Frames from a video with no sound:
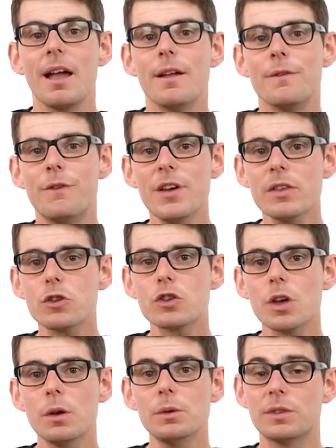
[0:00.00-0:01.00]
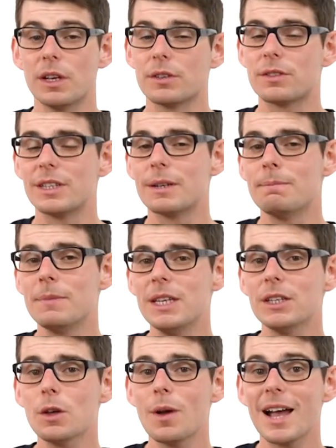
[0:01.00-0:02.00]
This shows us that
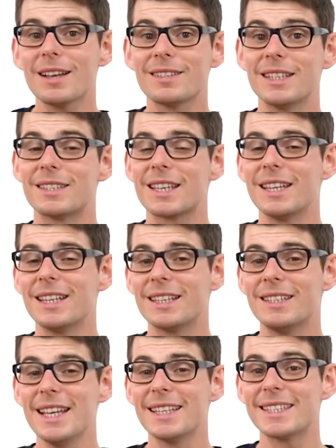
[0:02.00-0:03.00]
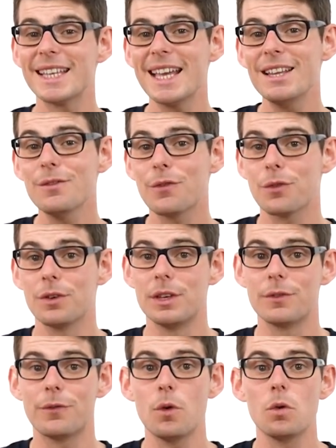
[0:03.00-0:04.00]
amino acids can exist in three
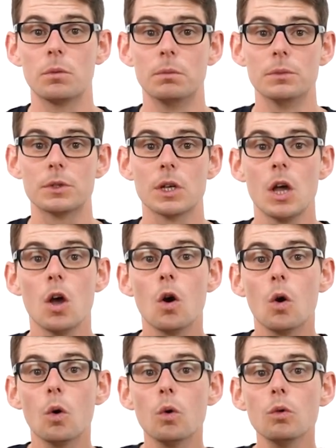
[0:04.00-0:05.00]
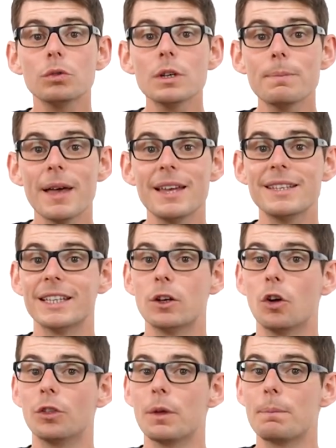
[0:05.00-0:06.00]
forms, all depending
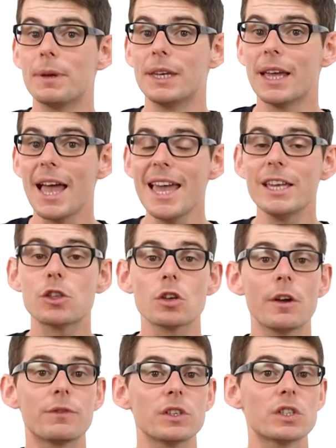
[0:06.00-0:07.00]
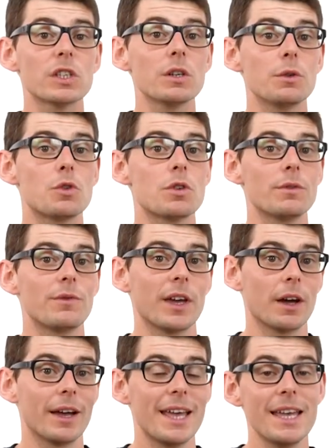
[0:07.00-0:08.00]
on the pH of the solution they
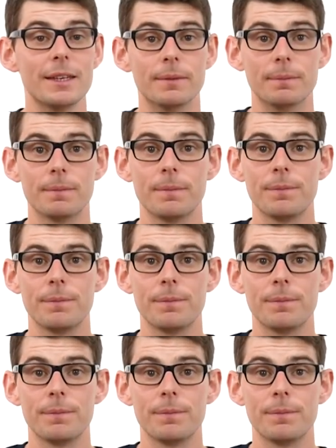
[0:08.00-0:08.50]
are in.